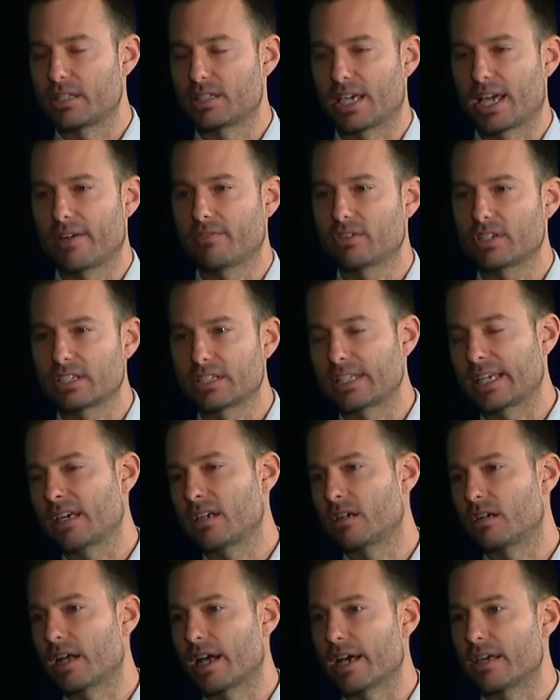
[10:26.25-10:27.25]
You have to
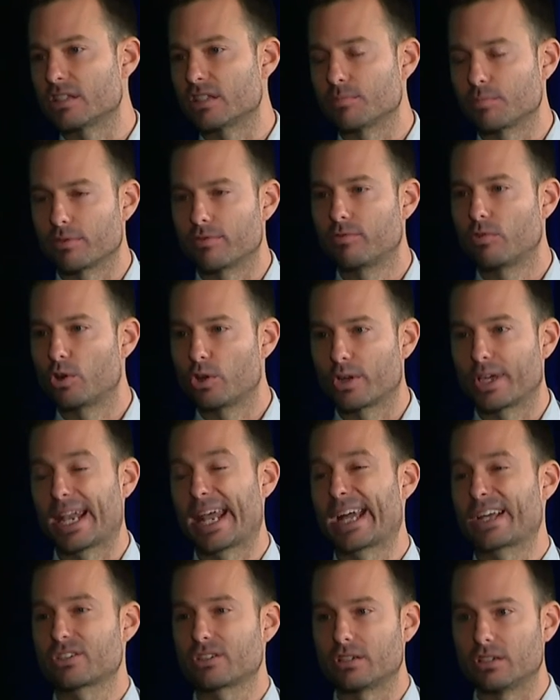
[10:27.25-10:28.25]
standardize it before you can
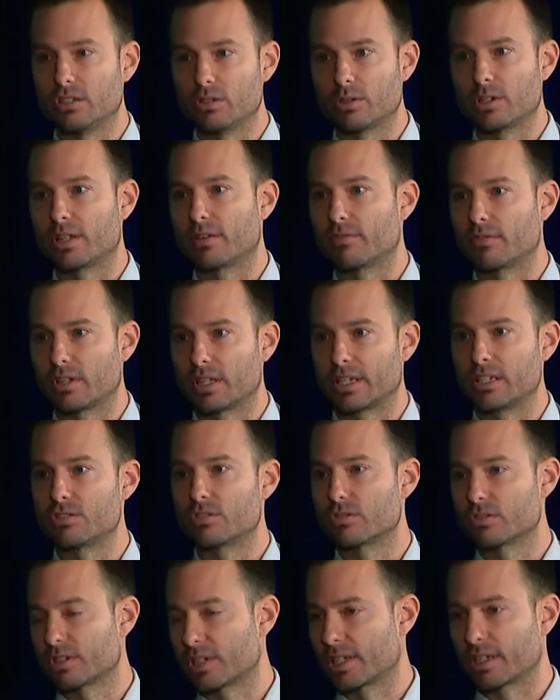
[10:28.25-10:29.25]
actually do any of the
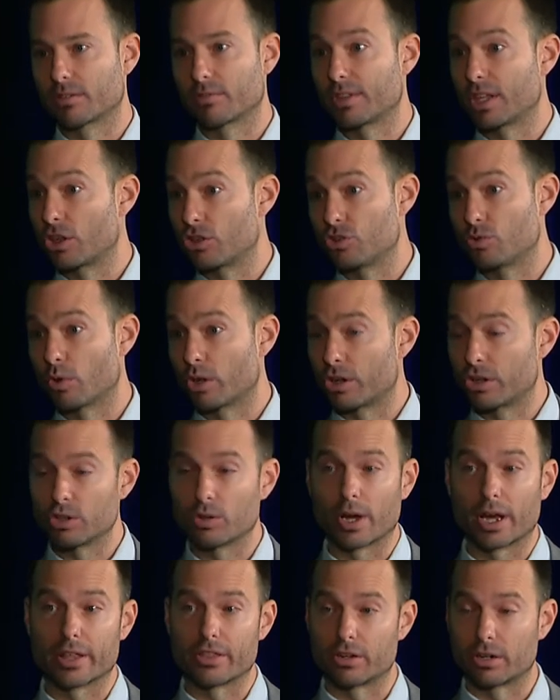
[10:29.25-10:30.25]
interesting things you want to do,
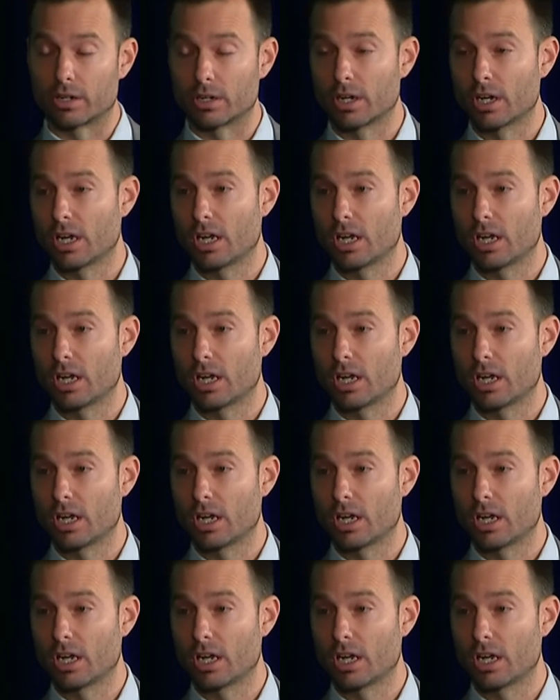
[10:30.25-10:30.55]
either